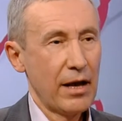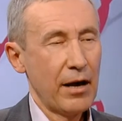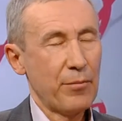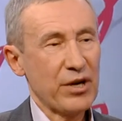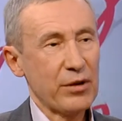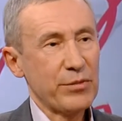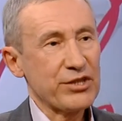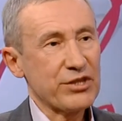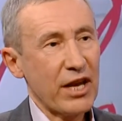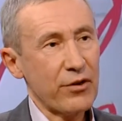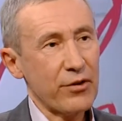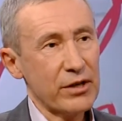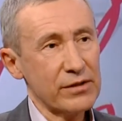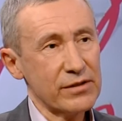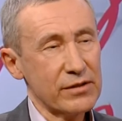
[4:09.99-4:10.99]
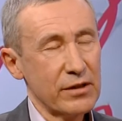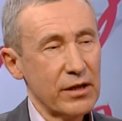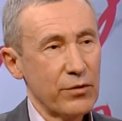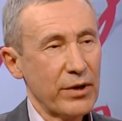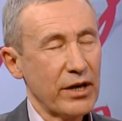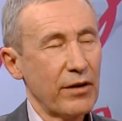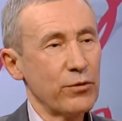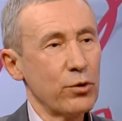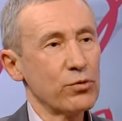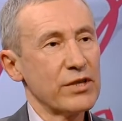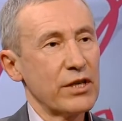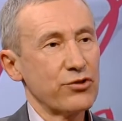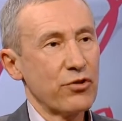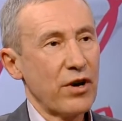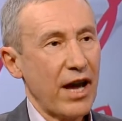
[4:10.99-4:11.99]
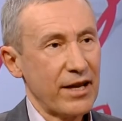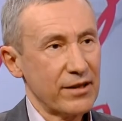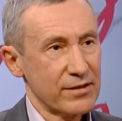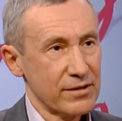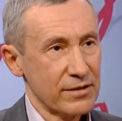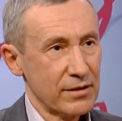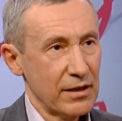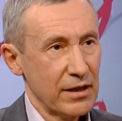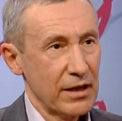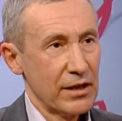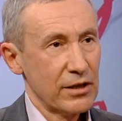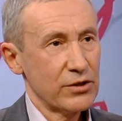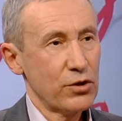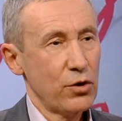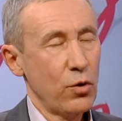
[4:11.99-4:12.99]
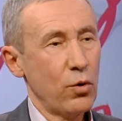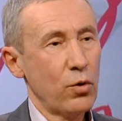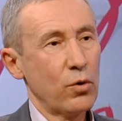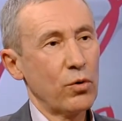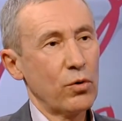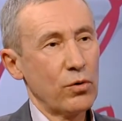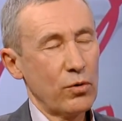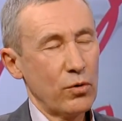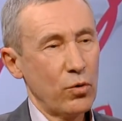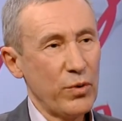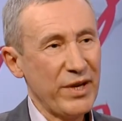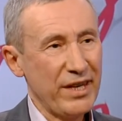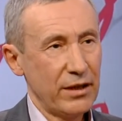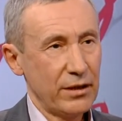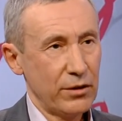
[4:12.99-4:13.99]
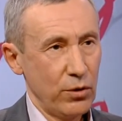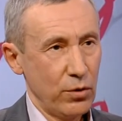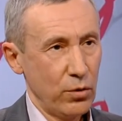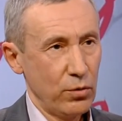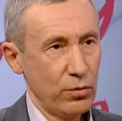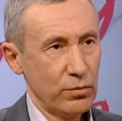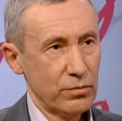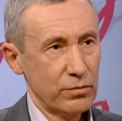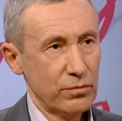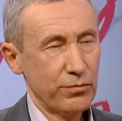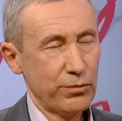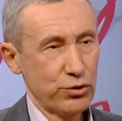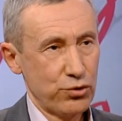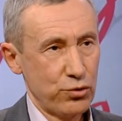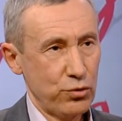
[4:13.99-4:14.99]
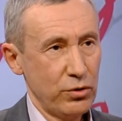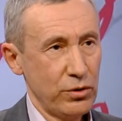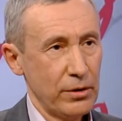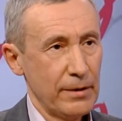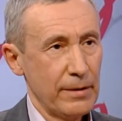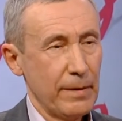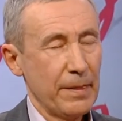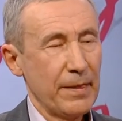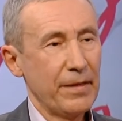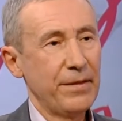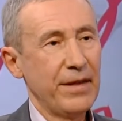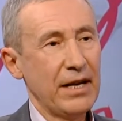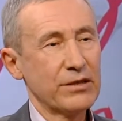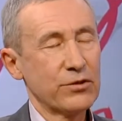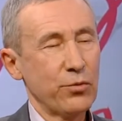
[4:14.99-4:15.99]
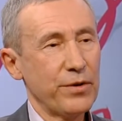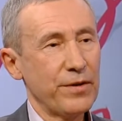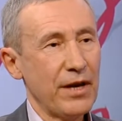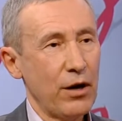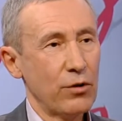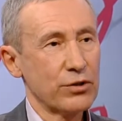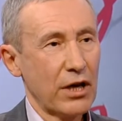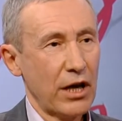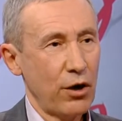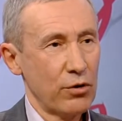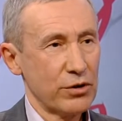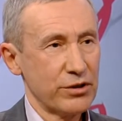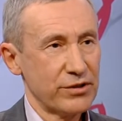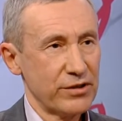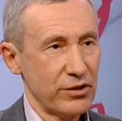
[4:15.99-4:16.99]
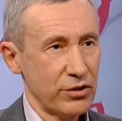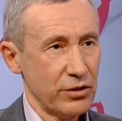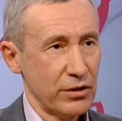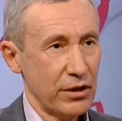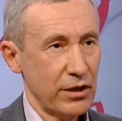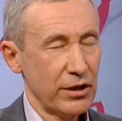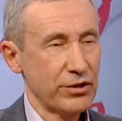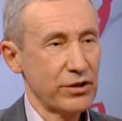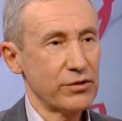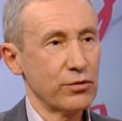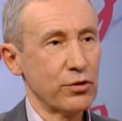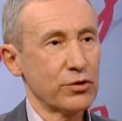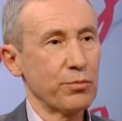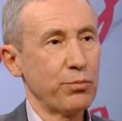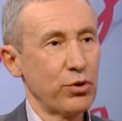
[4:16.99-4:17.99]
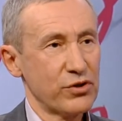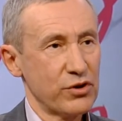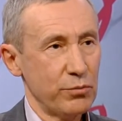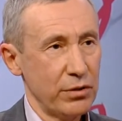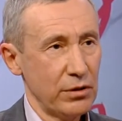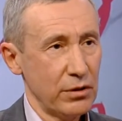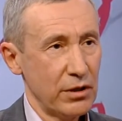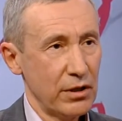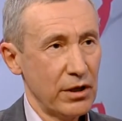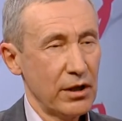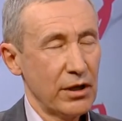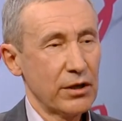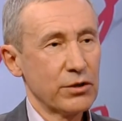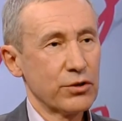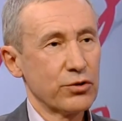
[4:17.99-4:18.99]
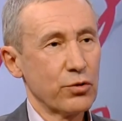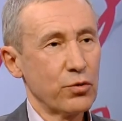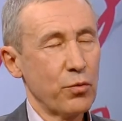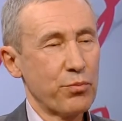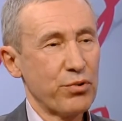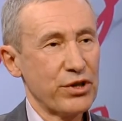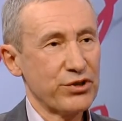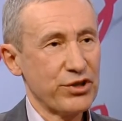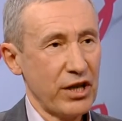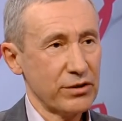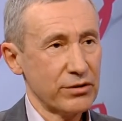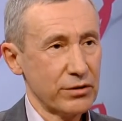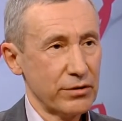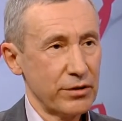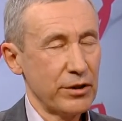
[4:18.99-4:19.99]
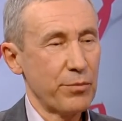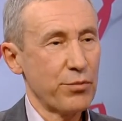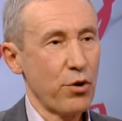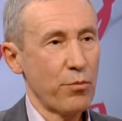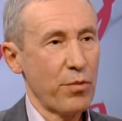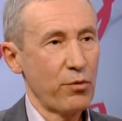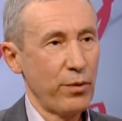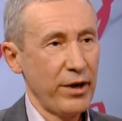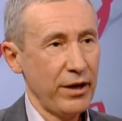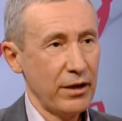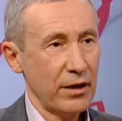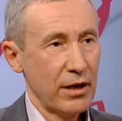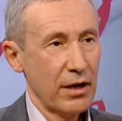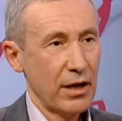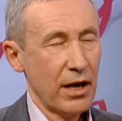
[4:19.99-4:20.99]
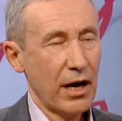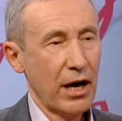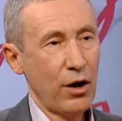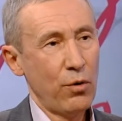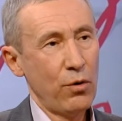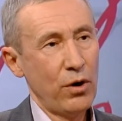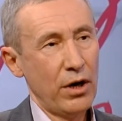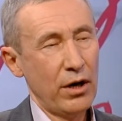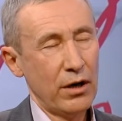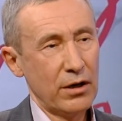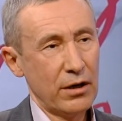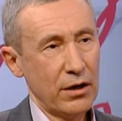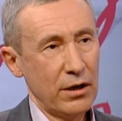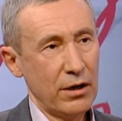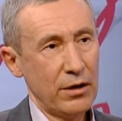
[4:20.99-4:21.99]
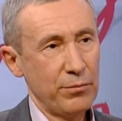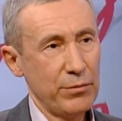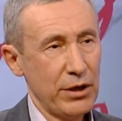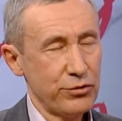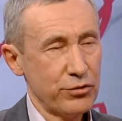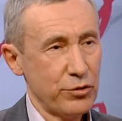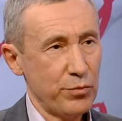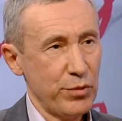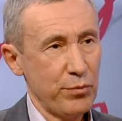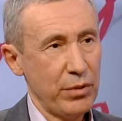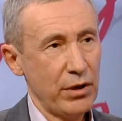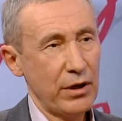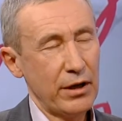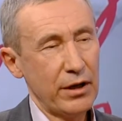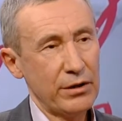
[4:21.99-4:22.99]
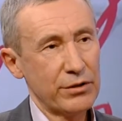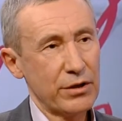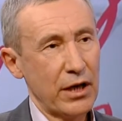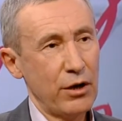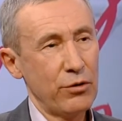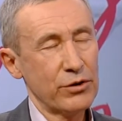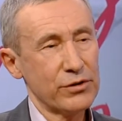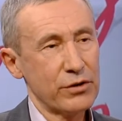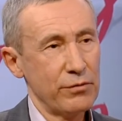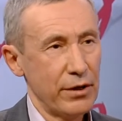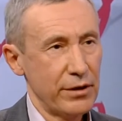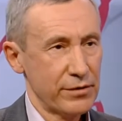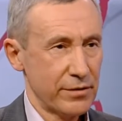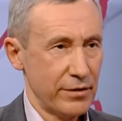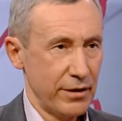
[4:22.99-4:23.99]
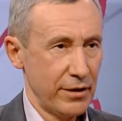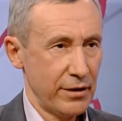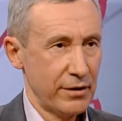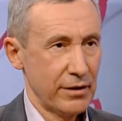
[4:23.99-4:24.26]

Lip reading: Parliamentarians, we have no such rights. So we know for sure that without our decision, it is not possible to protect in a proper way our military people and our civilians there.